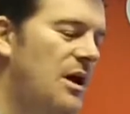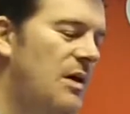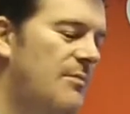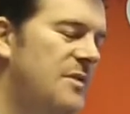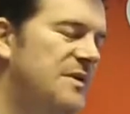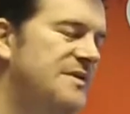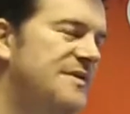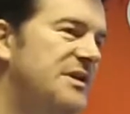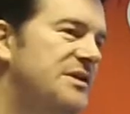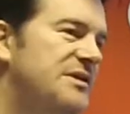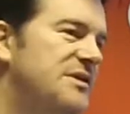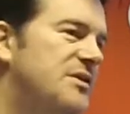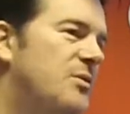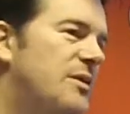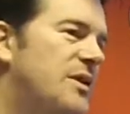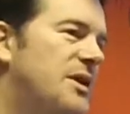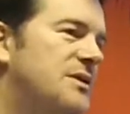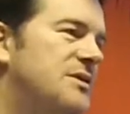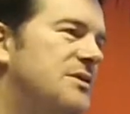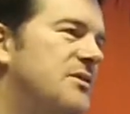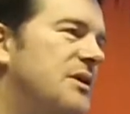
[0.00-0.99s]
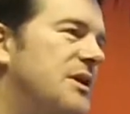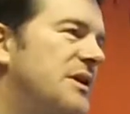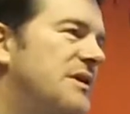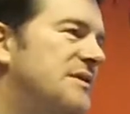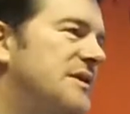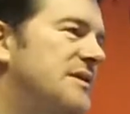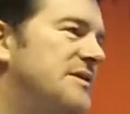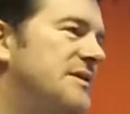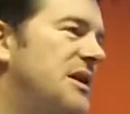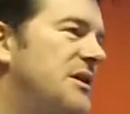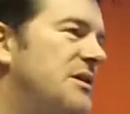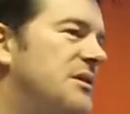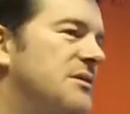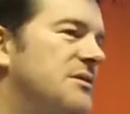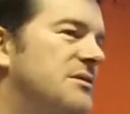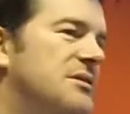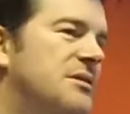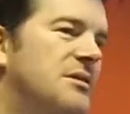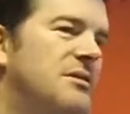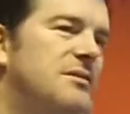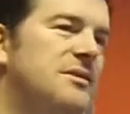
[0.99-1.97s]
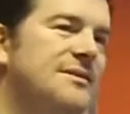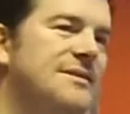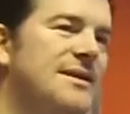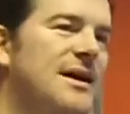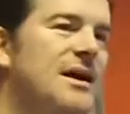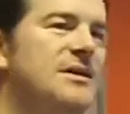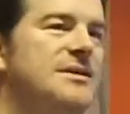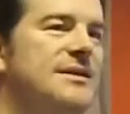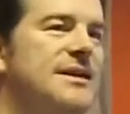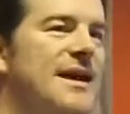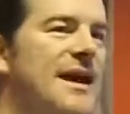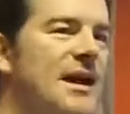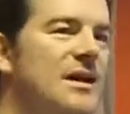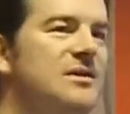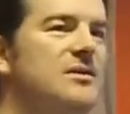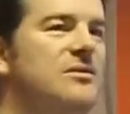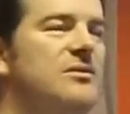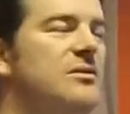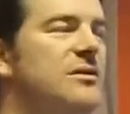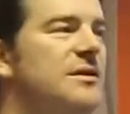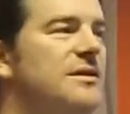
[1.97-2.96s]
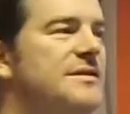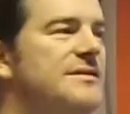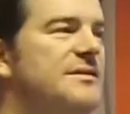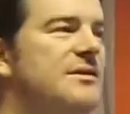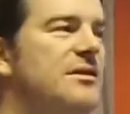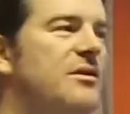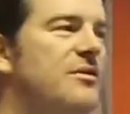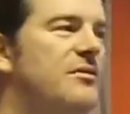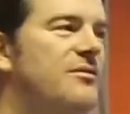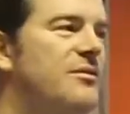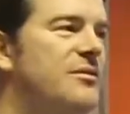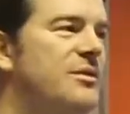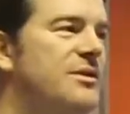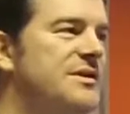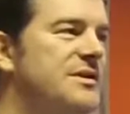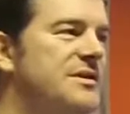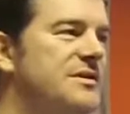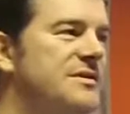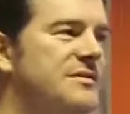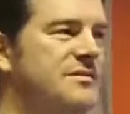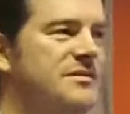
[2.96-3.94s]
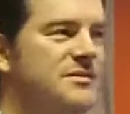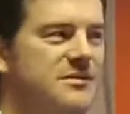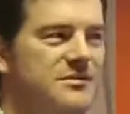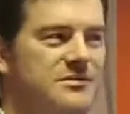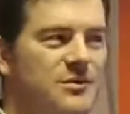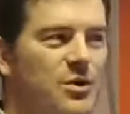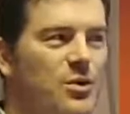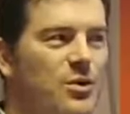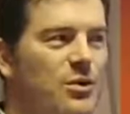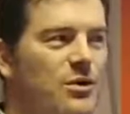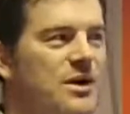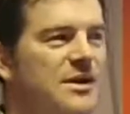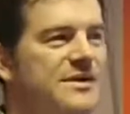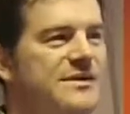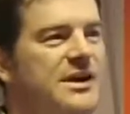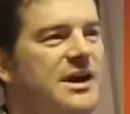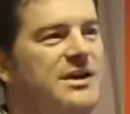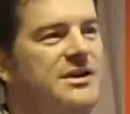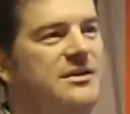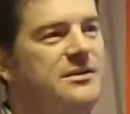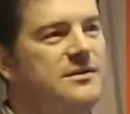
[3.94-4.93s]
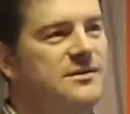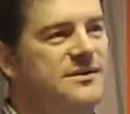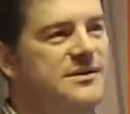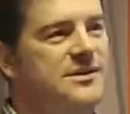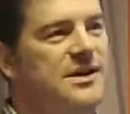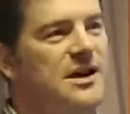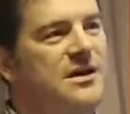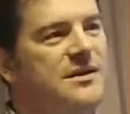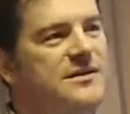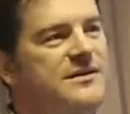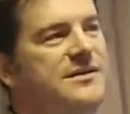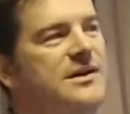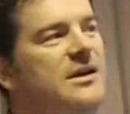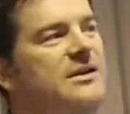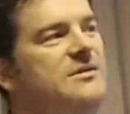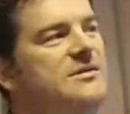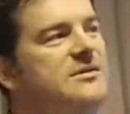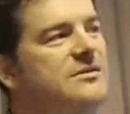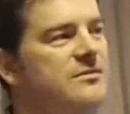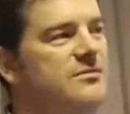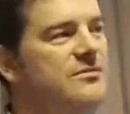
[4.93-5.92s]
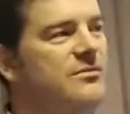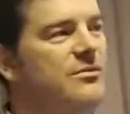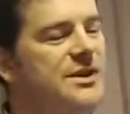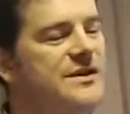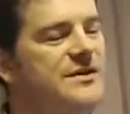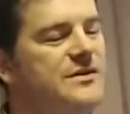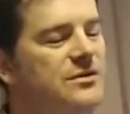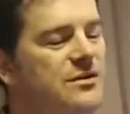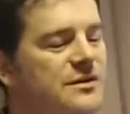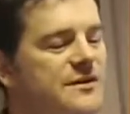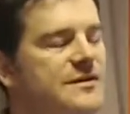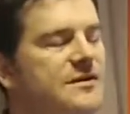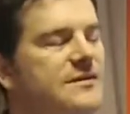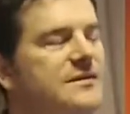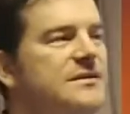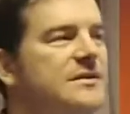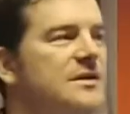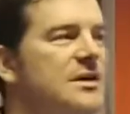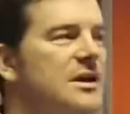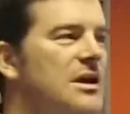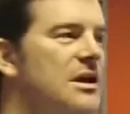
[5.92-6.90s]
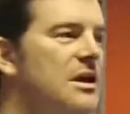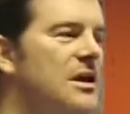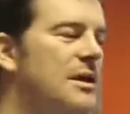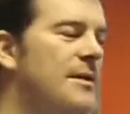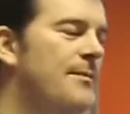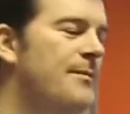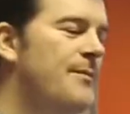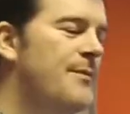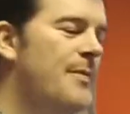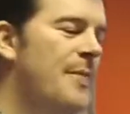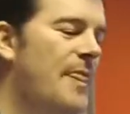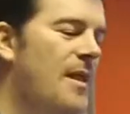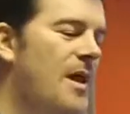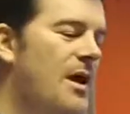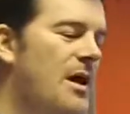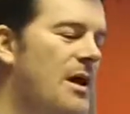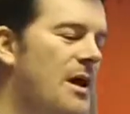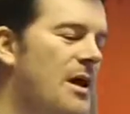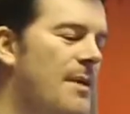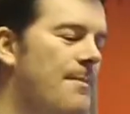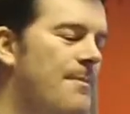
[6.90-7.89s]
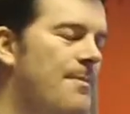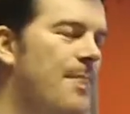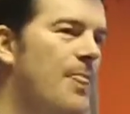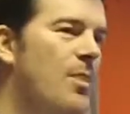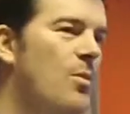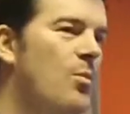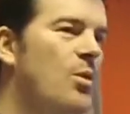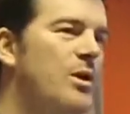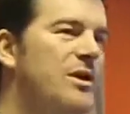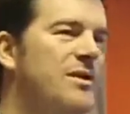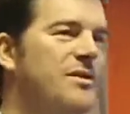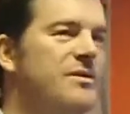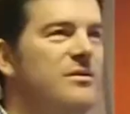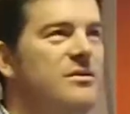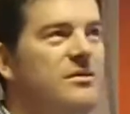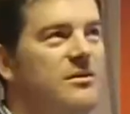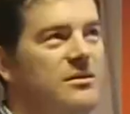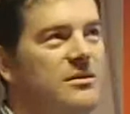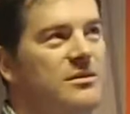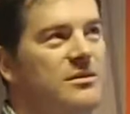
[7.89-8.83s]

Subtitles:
essentially what they're doing is they're taking the data catalogue itself, which is organisations, data sets, resources, with